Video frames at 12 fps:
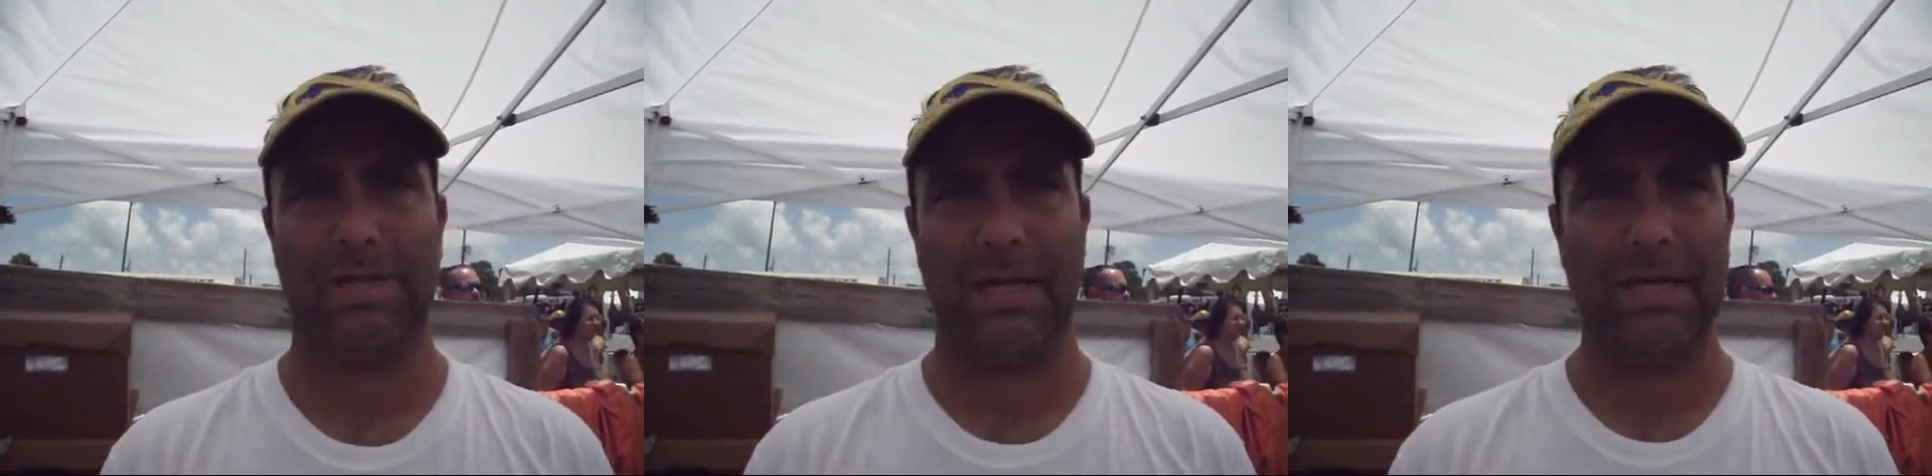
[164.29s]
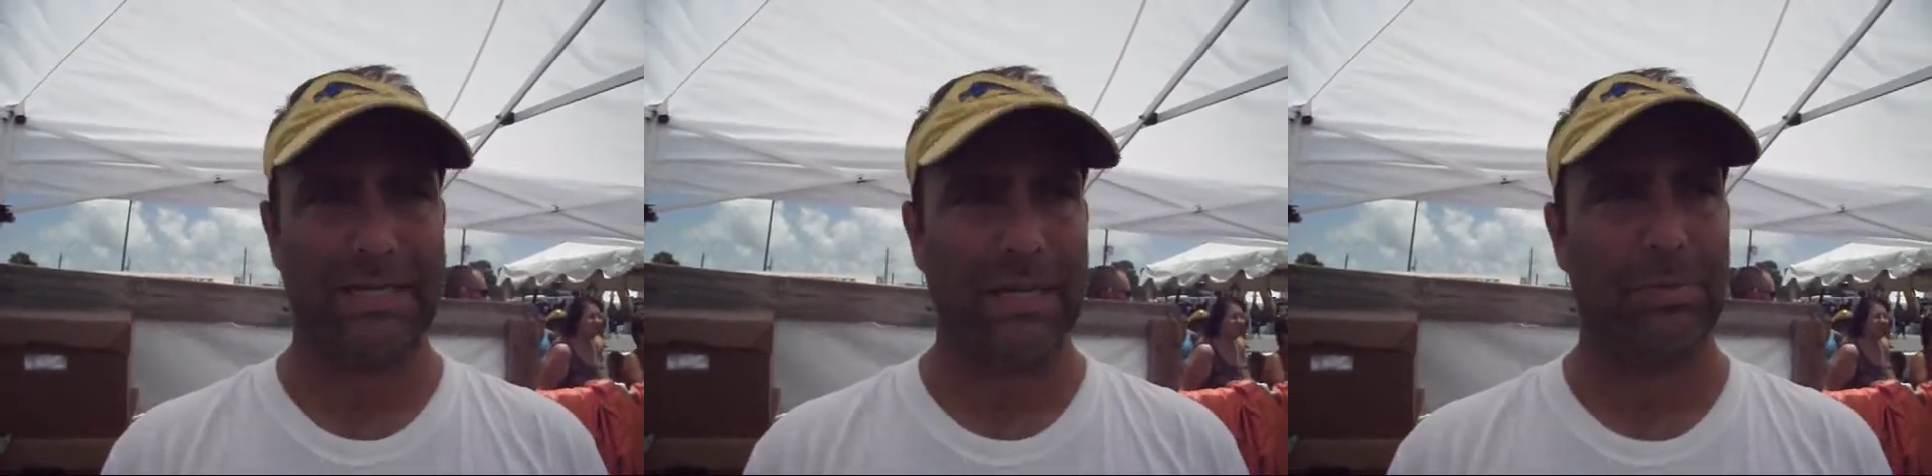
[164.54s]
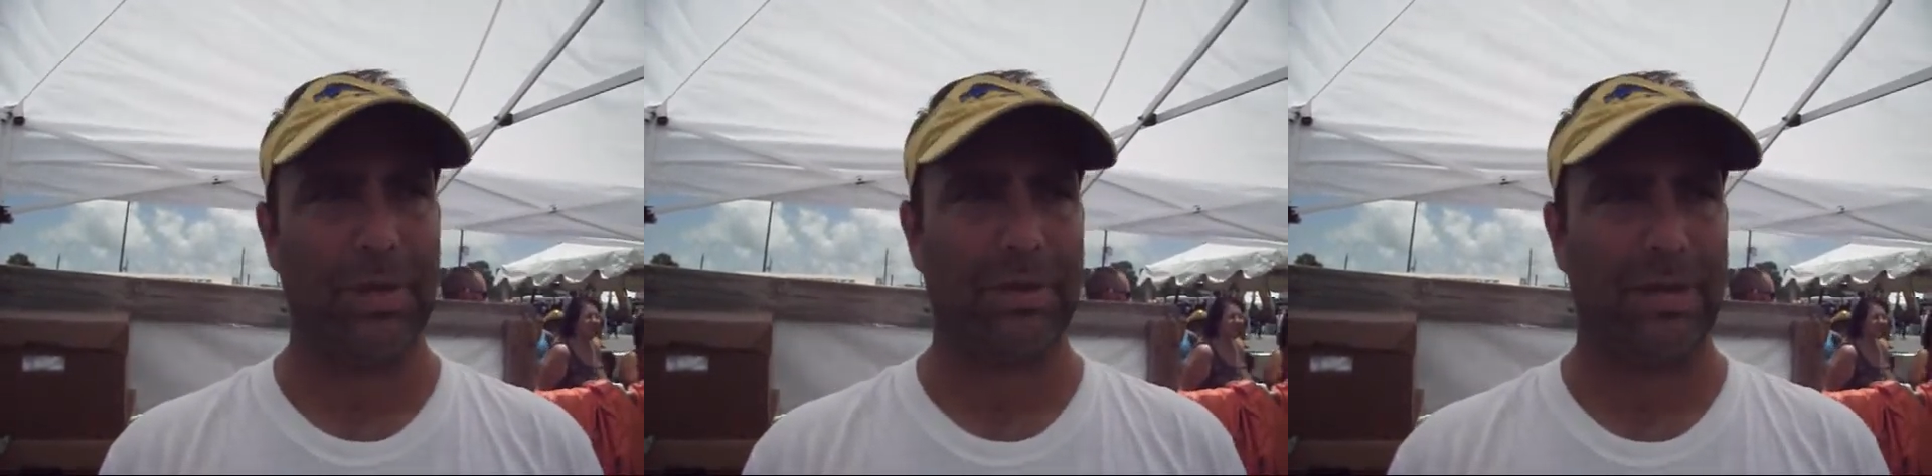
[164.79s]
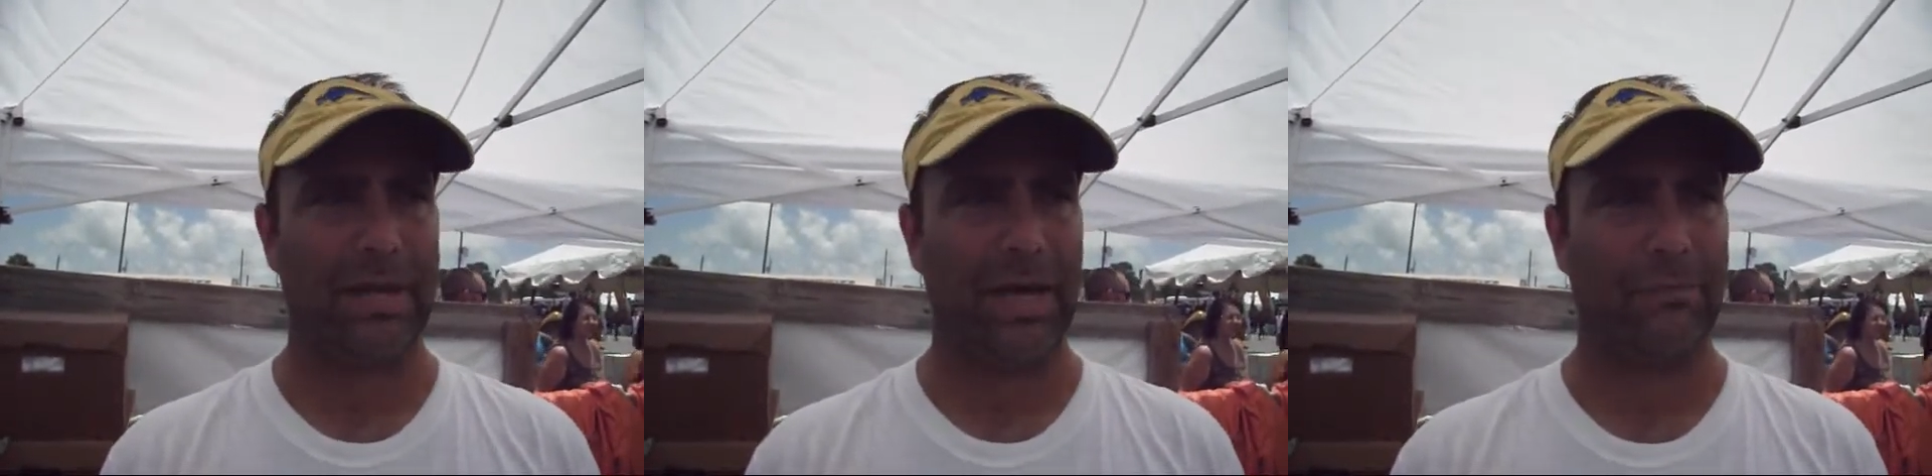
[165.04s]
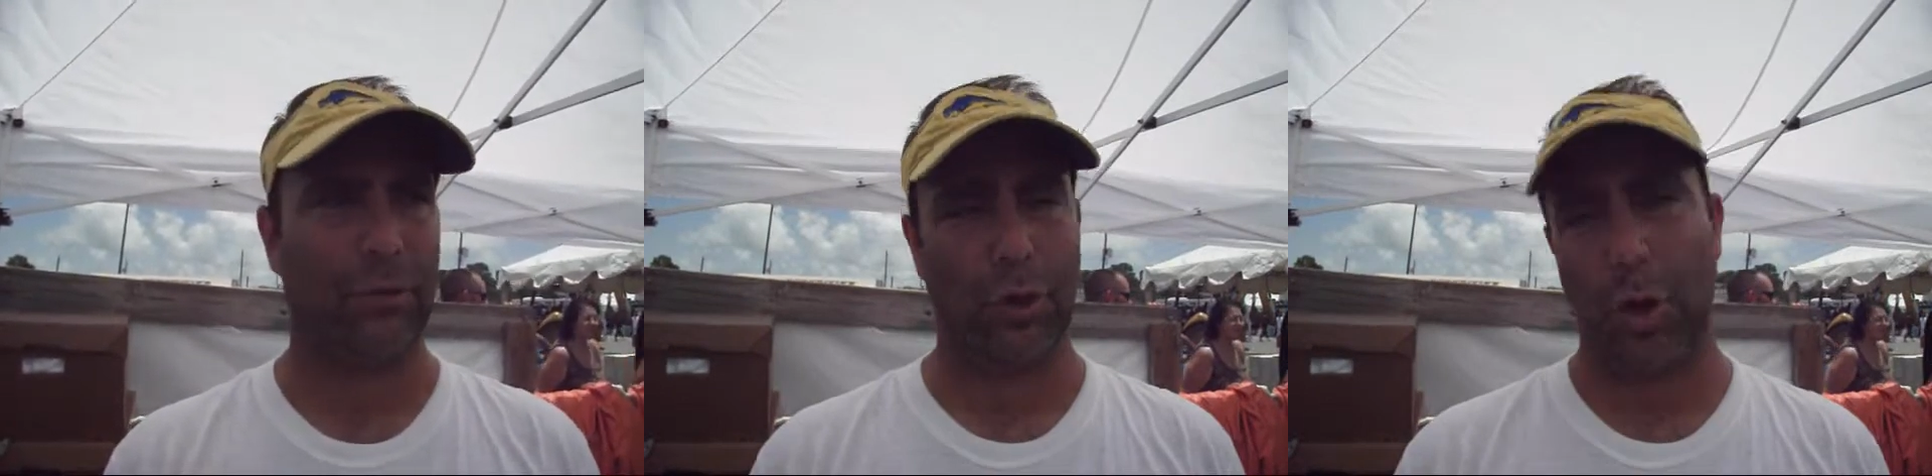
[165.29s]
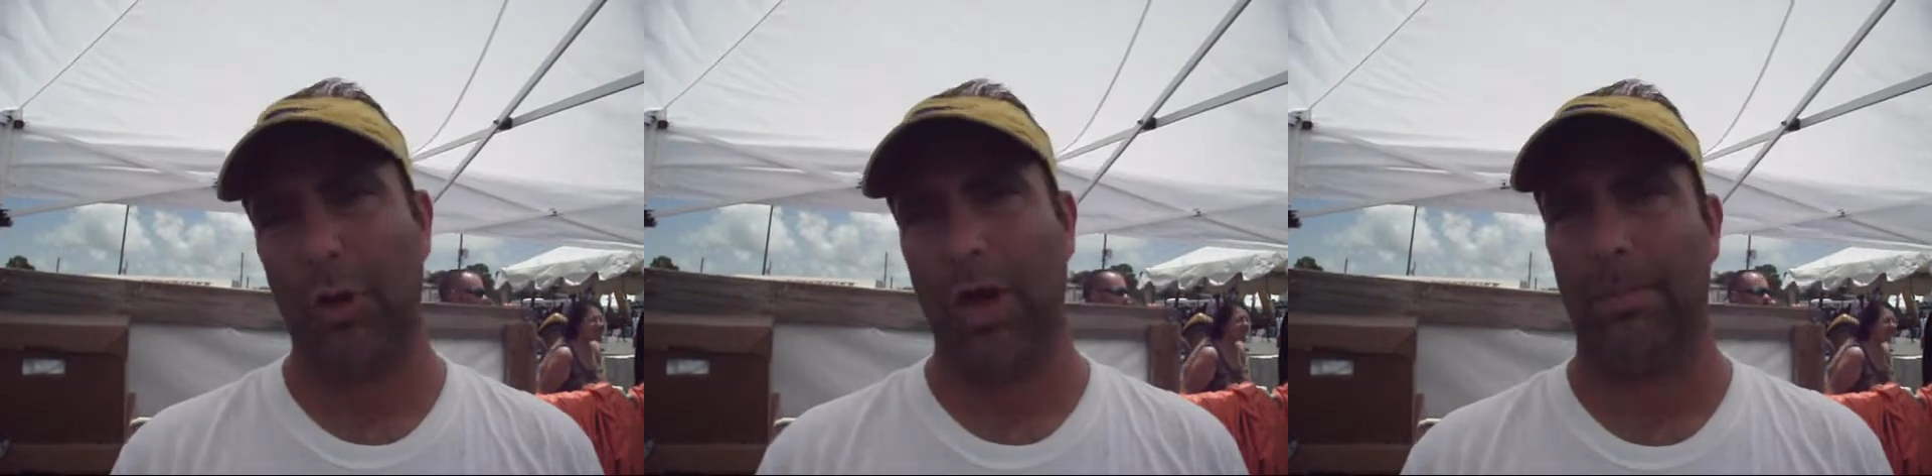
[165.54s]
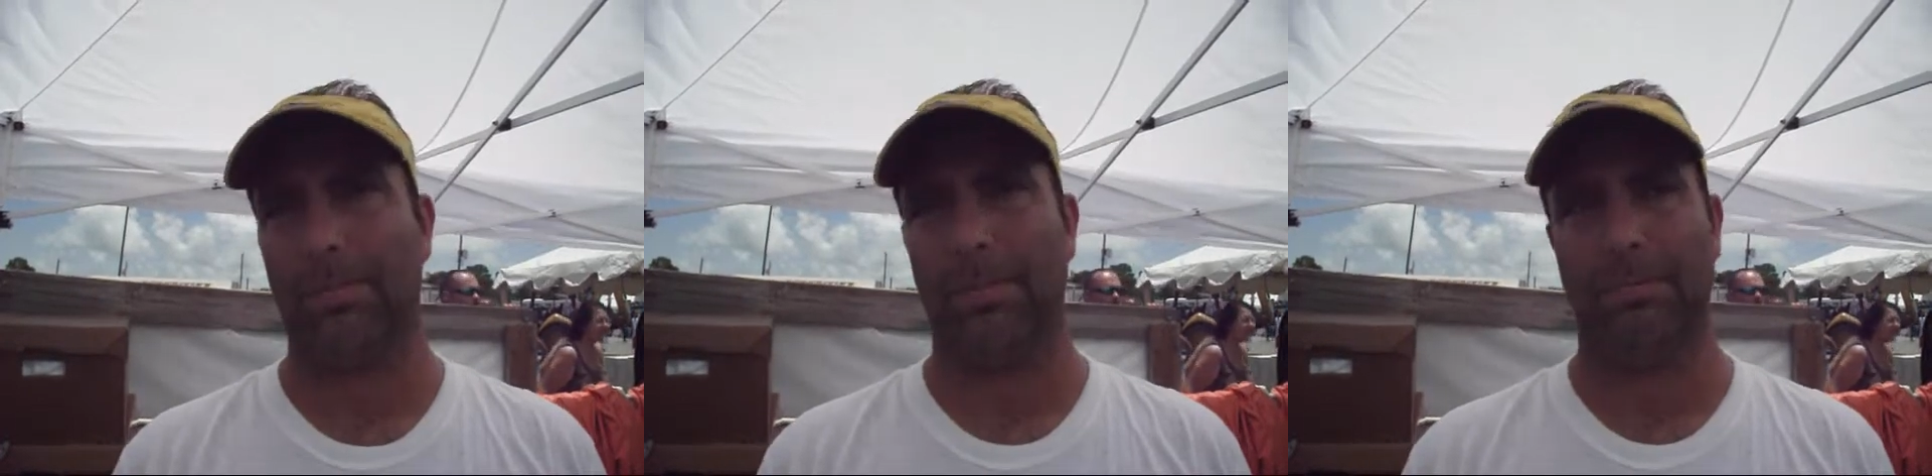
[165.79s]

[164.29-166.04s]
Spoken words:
study something that I've grown up